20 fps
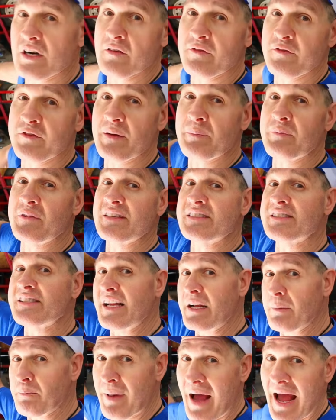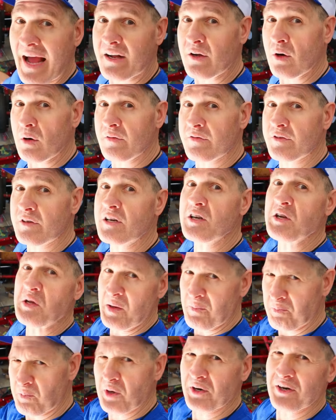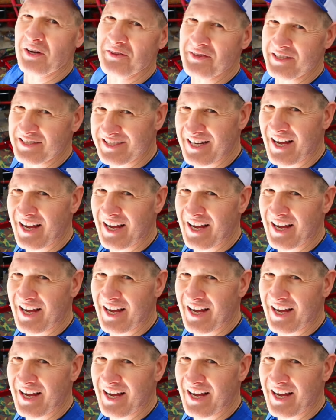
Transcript: gonna flip this thing back over and put on the